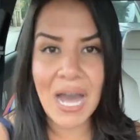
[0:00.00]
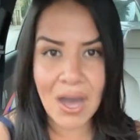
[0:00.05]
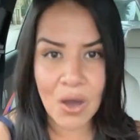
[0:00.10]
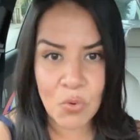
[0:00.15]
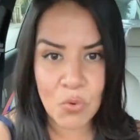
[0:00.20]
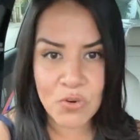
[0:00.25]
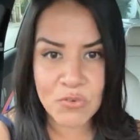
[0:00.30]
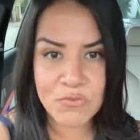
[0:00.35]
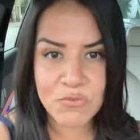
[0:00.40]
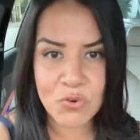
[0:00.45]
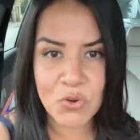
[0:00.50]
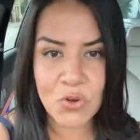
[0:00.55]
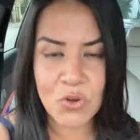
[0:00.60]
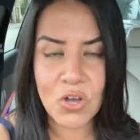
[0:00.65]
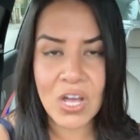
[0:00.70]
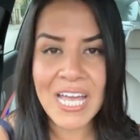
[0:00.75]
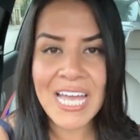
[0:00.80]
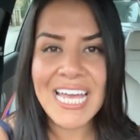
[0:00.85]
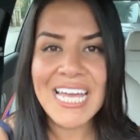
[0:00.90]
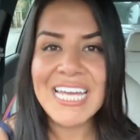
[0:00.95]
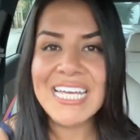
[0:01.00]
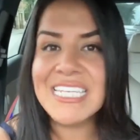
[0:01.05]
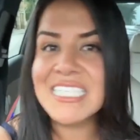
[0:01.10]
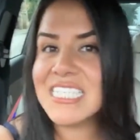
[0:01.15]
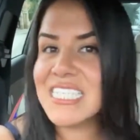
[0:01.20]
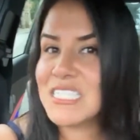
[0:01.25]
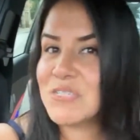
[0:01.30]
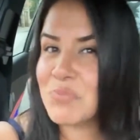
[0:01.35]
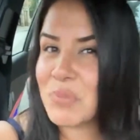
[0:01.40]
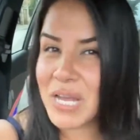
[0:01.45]
powerful,
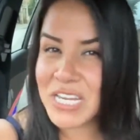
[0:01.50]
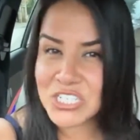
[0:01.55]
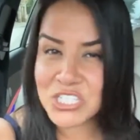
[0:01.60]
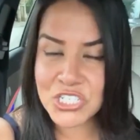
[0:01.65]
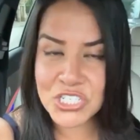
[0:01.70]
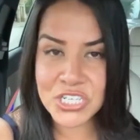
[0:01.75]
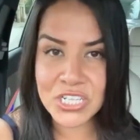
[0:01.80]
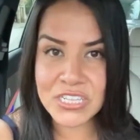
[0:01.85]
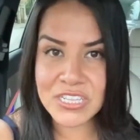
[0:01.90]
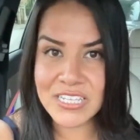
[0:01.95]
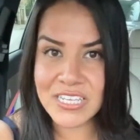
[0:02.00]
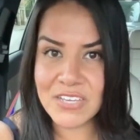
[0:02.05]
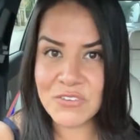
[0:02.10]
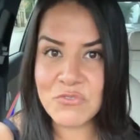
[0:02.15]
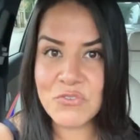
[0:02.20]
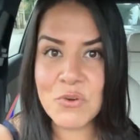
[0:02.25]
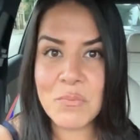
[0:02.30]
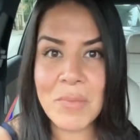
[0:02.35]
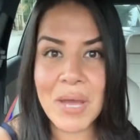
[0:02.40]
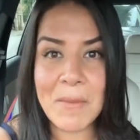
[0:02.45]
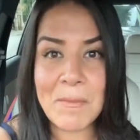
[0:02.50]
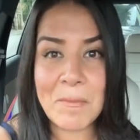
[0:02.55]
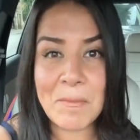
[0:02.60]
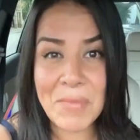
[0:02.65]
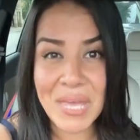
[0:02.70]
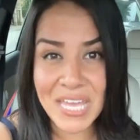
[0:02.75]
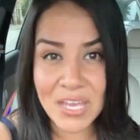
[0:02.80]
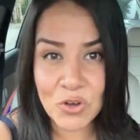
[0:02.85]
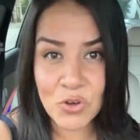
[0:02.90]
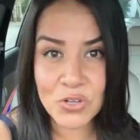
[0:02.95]
especially for my
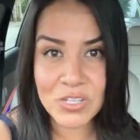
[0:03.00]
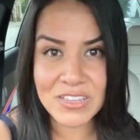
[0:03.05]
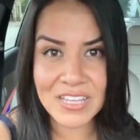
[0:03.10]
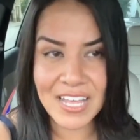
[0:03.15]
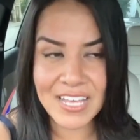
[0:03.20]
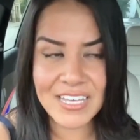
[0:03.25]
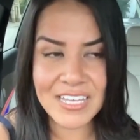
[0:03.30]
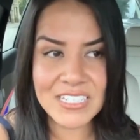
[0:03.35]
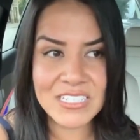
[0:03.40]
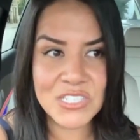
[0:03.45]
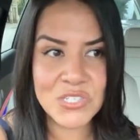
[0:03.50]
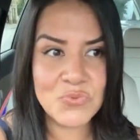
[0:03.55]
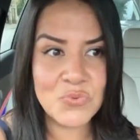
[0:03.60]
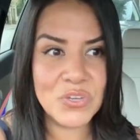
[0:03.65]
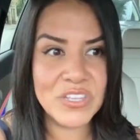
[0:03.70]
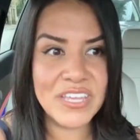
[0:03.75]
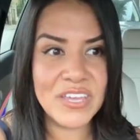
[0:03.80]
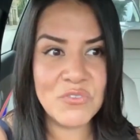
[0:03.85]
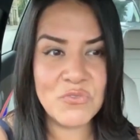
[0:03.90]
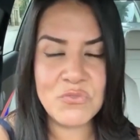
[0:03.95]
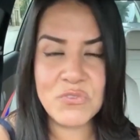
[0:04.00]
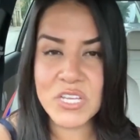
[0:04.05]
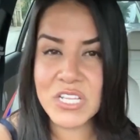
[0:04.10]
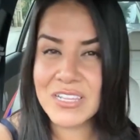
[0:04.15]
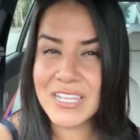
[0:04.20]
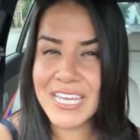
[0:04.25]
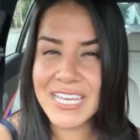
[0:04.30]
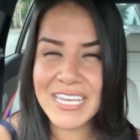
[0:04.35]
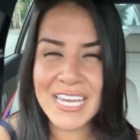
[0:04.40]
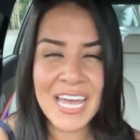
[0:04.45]
male clients, where they
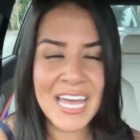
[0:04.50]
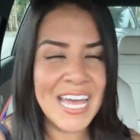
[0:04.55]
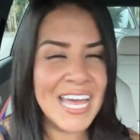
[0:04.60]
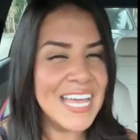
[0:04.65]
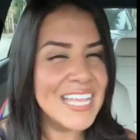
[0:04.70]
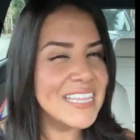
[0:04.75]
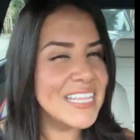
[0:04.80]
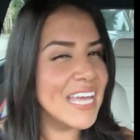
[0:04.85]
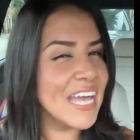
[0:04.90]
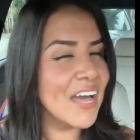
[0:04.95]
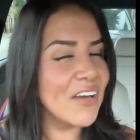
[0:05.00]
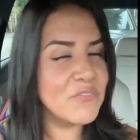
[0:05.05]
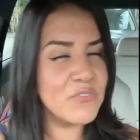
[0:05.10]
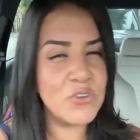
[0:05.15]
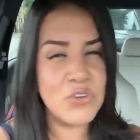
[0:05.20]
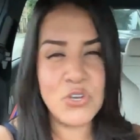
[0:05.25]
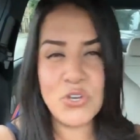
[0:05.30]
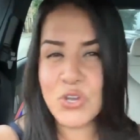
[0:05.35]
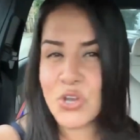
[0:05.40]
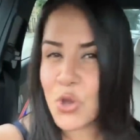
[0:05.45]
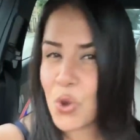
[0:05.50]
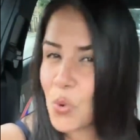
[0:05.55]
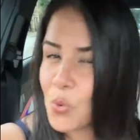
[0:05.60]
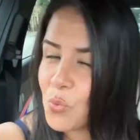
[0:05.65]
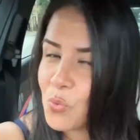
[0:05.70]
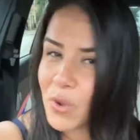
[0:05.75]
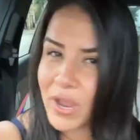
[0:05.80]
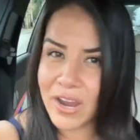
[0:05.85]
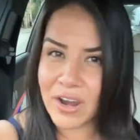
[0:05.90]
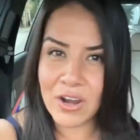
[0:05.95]
feel like they have
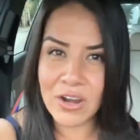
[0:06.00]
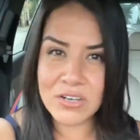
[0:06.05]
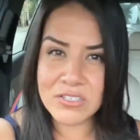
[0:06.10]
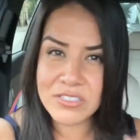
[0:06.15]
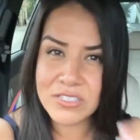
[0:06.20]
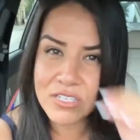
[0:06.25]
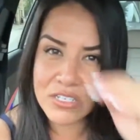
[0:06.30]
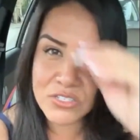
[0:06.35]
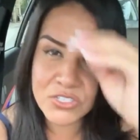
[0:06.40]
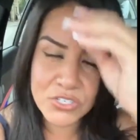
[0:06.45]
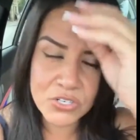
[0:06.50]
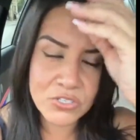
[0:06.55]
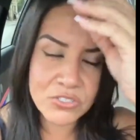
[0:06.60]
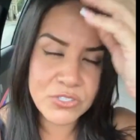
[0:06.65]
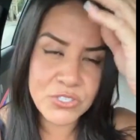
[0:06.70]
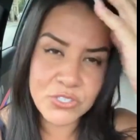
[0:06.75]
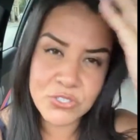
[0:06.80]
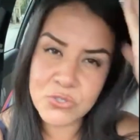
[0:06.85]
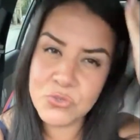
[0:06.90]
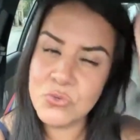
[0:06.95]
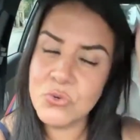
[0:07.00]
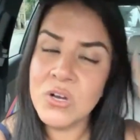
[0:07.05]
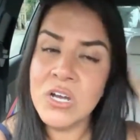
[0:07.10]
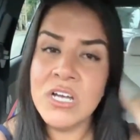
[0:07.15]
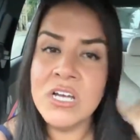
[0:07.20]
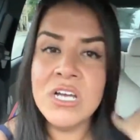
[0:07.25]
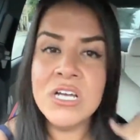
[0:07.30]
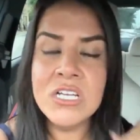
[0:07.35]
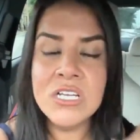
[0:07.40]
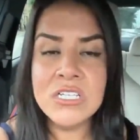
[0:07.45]
nowhere to turn to
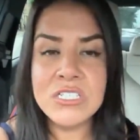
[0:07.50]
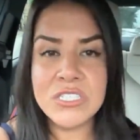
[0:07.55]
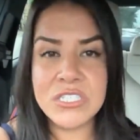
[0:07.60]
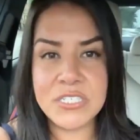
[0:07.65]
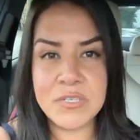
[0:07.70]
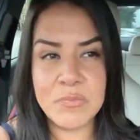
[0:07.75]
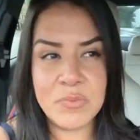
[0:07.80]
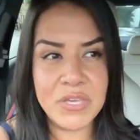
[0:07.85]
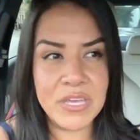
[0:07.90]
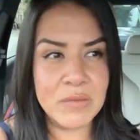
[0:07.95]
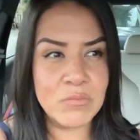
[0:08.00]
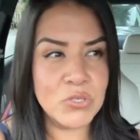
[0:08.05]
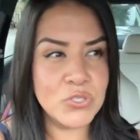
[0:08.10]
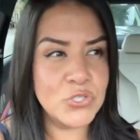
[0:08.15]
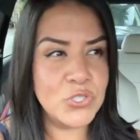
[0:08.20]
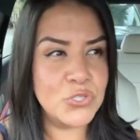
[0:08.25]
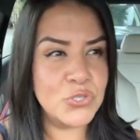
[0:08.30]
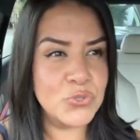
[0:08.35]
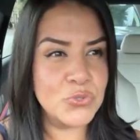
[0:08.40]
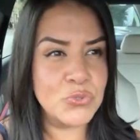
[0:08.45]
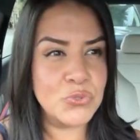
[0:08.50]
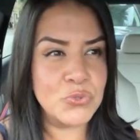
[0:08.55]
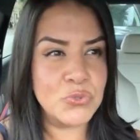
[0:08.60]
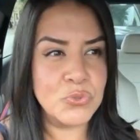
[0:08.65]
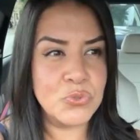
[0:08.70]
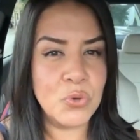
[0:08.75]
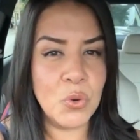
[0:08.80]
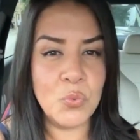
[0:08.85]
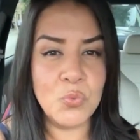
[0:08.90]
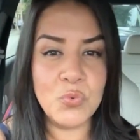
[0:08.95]
be able
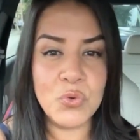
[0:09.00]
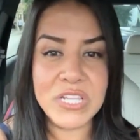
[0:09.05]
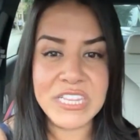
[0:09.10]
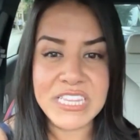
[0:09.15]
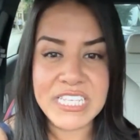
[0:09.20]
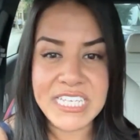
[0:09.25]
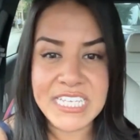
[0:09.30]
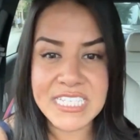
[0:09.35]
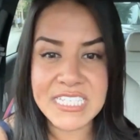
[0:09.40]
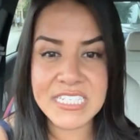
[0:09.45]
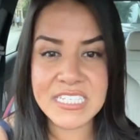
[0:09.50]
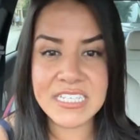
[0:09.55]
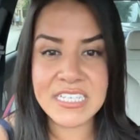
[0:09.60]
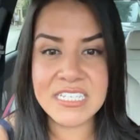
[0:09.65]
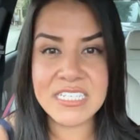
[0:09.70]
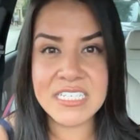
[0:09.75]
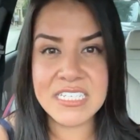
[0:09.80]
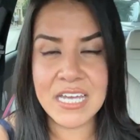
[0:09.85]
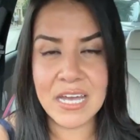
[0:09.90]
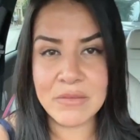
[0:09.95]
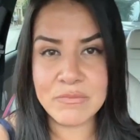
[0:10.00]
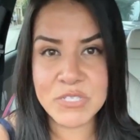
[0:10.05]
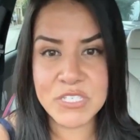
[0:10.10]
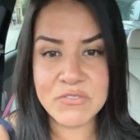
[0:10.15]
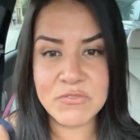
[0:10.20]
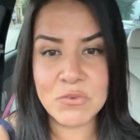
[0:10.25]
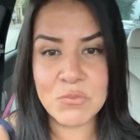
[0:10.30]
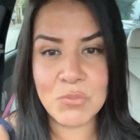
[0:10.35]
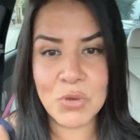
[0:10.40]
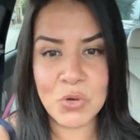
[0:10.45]
to release these
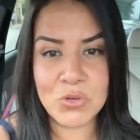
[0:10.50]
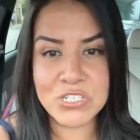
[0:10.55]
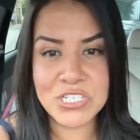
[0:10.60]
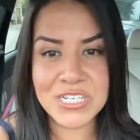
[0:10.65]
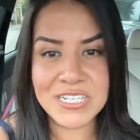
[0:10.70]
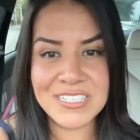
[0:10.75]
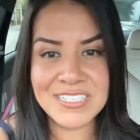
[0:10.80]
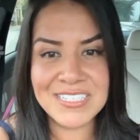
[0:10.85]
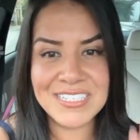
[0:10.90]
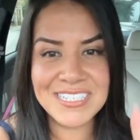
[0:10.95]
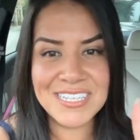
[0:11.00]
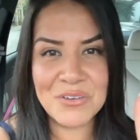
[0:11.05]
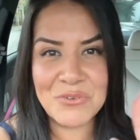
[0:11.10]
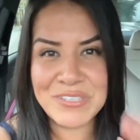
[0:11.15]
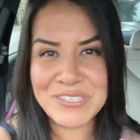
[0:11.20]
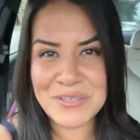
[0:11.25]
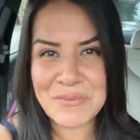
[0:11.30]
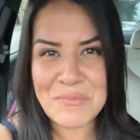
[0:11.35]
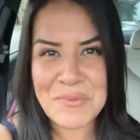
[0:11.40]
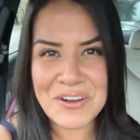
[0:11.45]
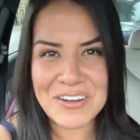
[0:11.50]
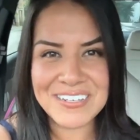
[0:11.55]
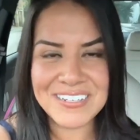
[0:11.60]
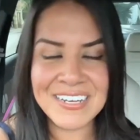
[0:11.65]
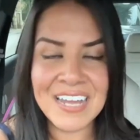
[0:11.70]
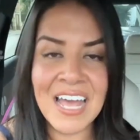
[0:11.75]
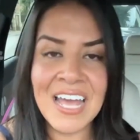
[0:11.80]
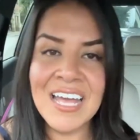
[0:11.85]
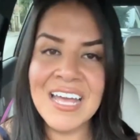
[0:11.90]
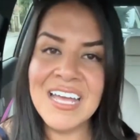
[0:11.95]
types of emotions. Say what's up,
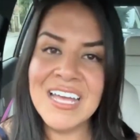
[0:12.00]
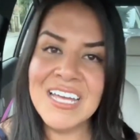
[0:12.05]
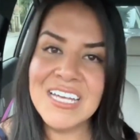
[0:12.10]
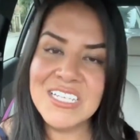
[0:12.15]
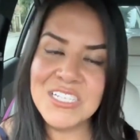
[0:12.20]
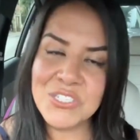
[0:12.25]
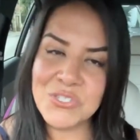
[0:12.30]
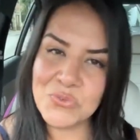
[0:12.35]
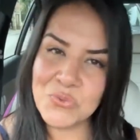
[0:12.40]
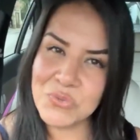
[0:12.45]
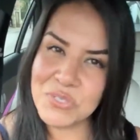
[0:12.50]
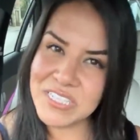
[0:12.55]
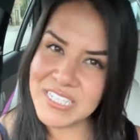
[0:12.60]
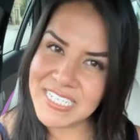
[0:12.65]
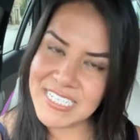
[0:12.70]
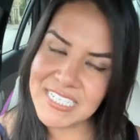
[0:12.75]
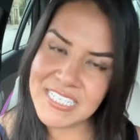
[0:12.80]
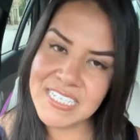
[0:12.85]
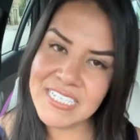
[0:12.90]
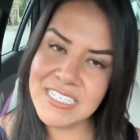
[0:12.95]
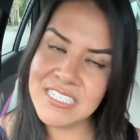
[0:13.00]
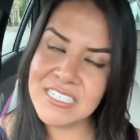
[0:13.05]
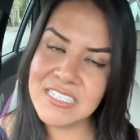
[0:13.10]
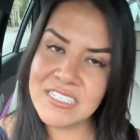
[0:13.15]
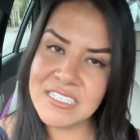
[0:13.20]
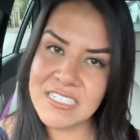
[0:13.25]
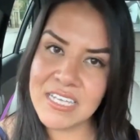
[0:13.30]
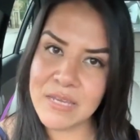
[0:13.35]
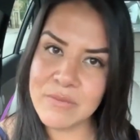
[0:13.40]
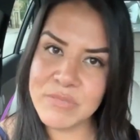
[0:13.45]
Martin. To release
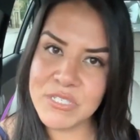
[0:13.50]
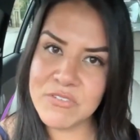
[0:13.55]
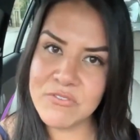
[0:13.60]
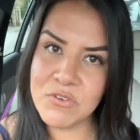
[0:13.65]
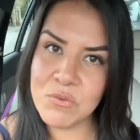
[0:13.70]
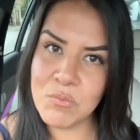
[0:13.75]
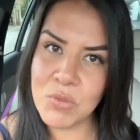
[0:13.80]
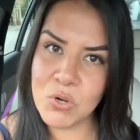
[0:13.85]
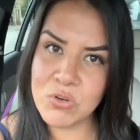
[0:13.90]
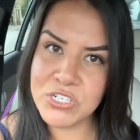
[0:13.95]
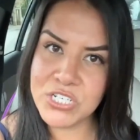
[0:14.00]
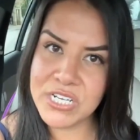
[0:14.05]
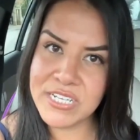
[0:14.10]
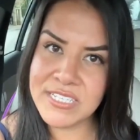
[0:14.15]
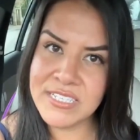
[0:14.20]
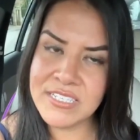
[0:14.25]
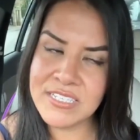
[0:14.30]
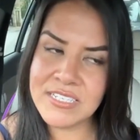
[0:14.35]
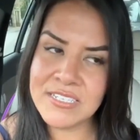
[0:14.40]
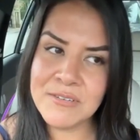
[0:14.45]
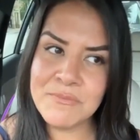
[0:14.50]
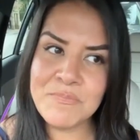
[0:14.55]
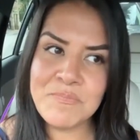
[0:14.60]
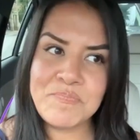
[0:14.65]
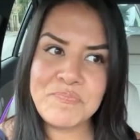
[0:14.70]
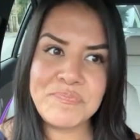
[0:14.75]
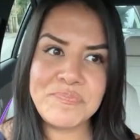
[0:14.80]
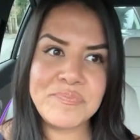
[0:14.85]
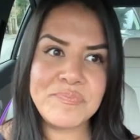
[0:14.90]
these types of emotions